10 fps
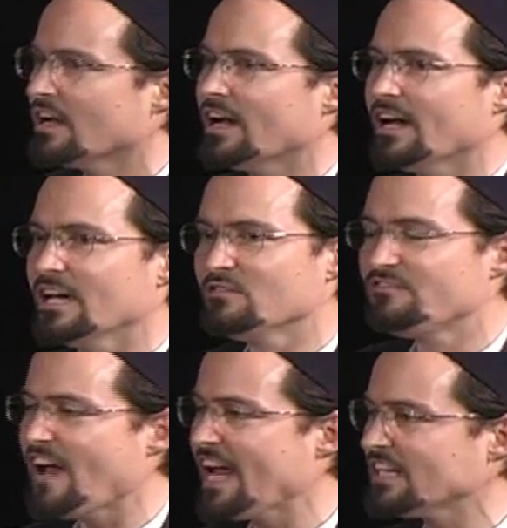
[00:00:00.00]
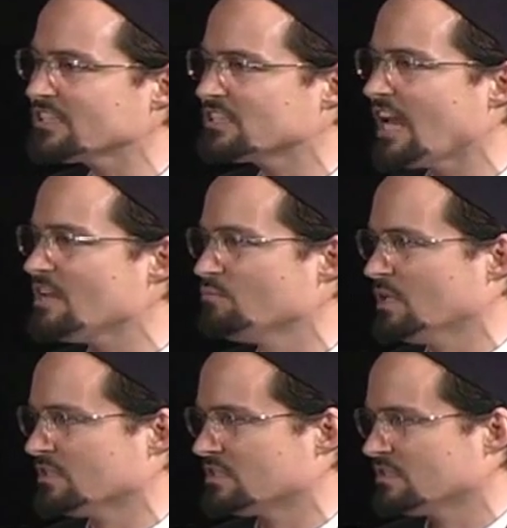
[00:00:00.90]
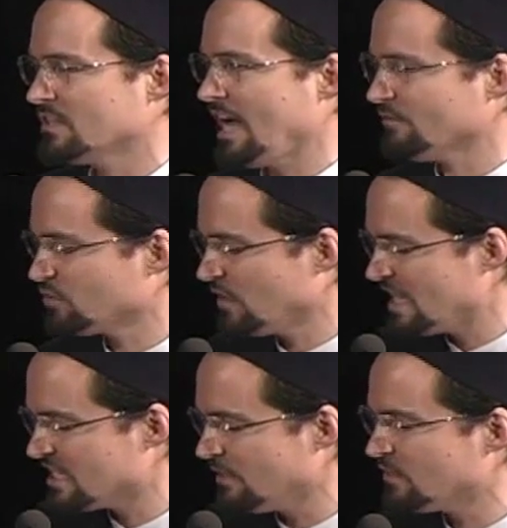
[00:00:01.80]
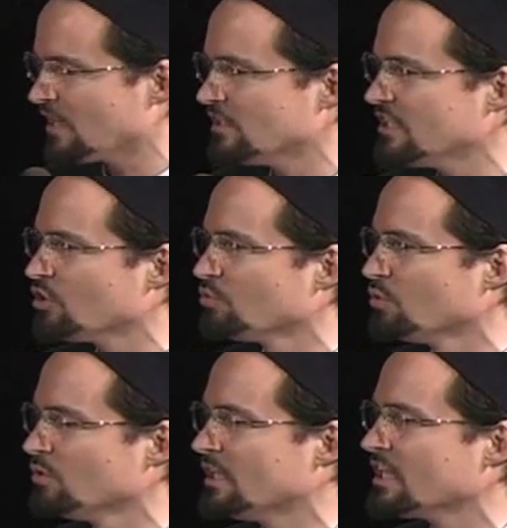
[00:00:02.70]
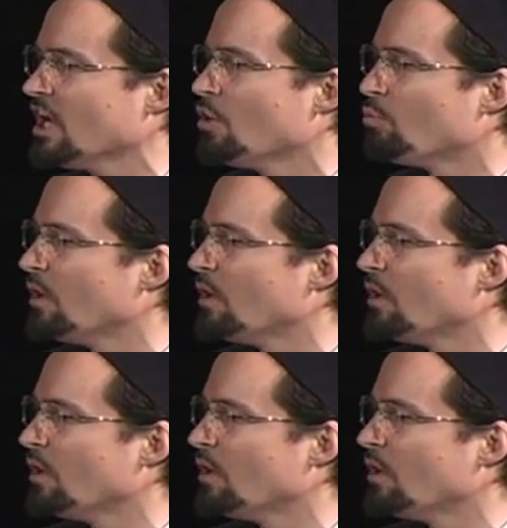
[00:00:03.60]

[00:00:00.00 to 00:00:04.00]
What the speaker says: emphatic statement after they give their legal ruling,